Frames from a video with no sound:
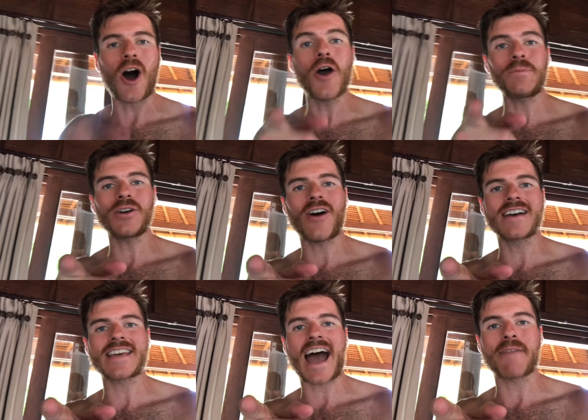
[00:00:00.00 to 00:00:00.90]
hope you
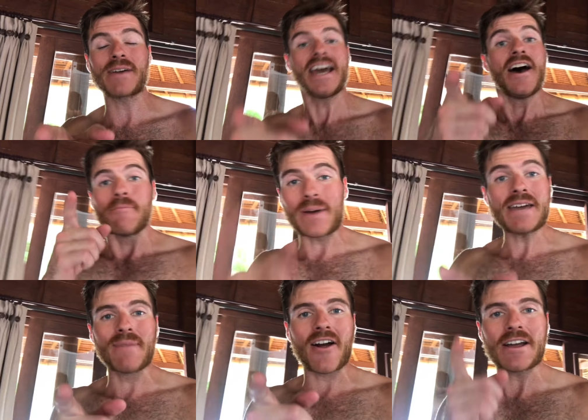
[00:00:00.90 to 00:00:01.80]
guys are happy,
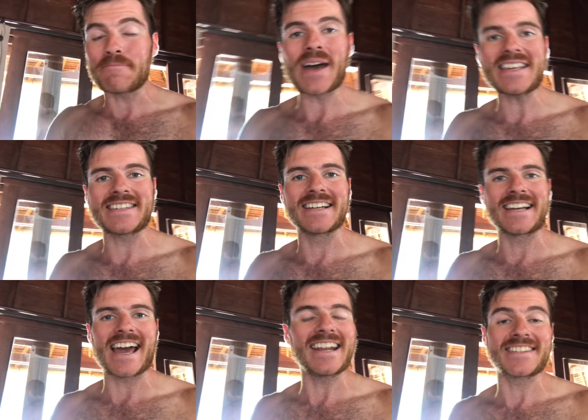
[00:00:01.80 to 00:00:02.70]
be merry, be
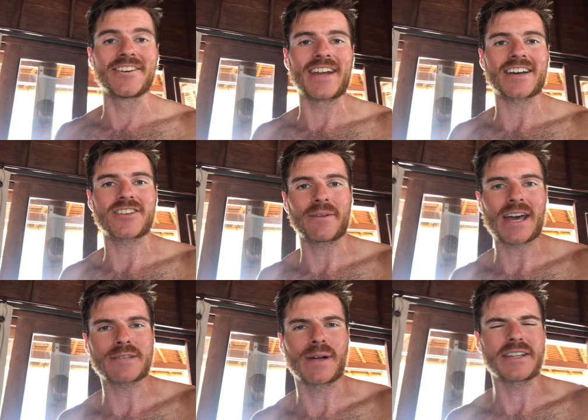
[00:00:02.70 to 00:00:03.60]
silly, and until next time,
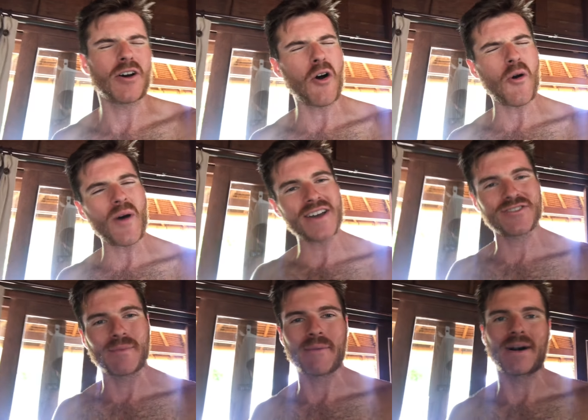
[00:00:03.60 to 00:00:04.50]
Geeks, please
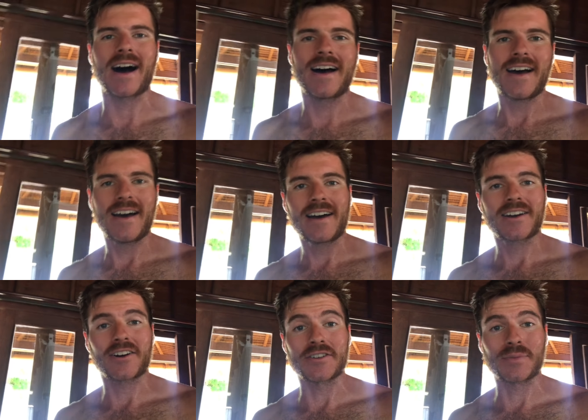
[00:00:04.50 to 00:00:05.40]
always remember,
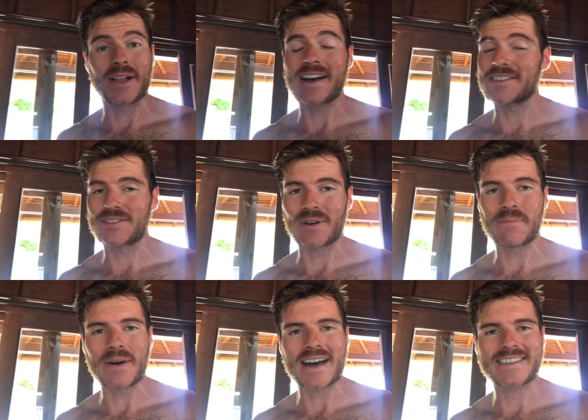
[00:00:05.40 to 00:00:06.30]
cosplayers do
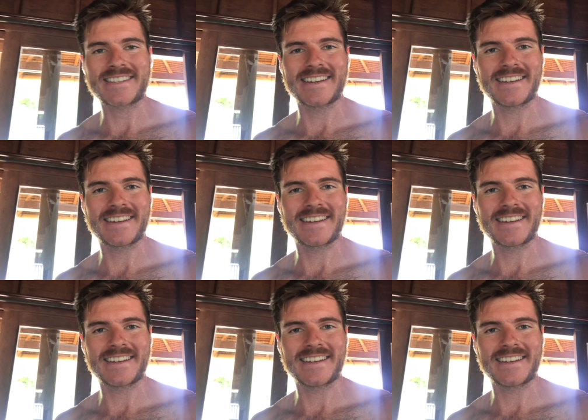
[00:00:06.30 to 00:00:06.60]
it best.